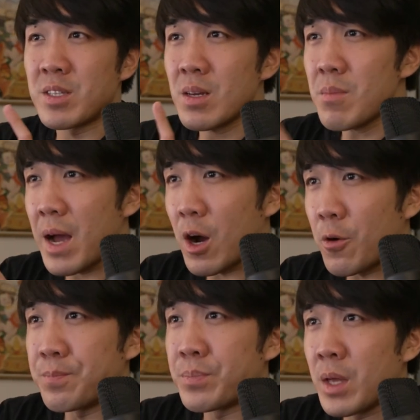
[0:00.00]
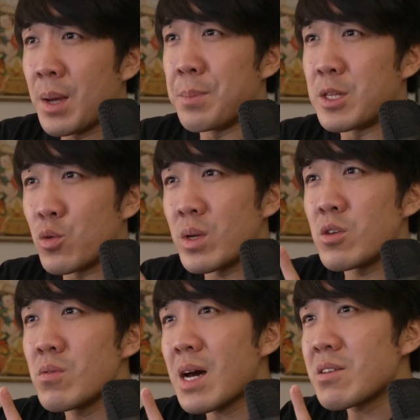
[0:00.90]
But somehow, between
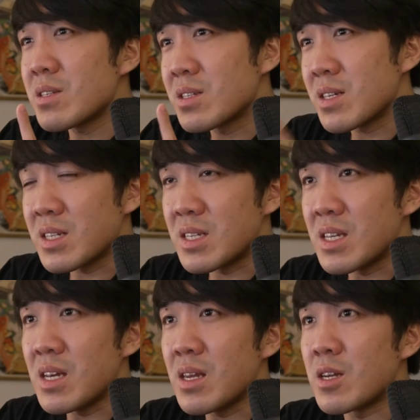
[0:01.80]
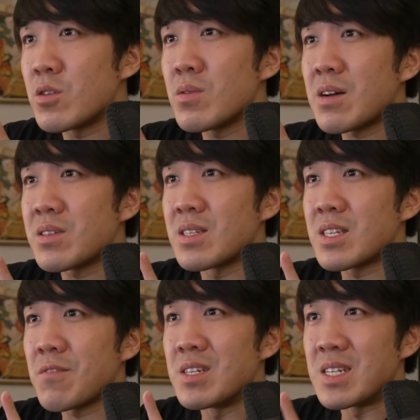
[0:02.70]
2016 and
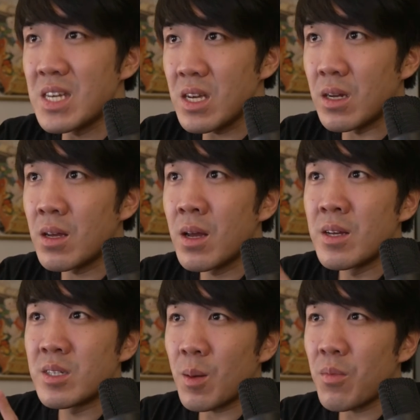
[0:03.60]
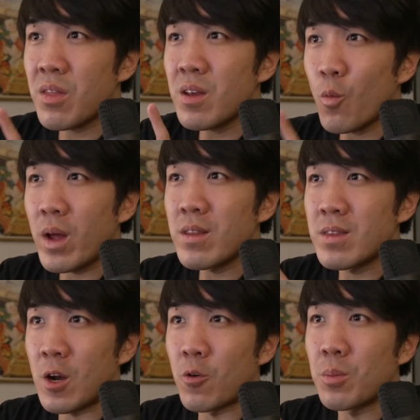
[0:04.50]
2017, something
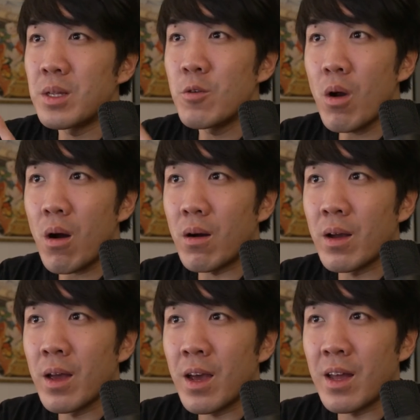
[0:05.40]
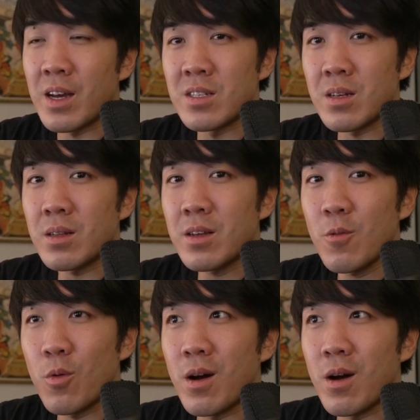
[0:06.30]
went terribly wrong, and I suddenly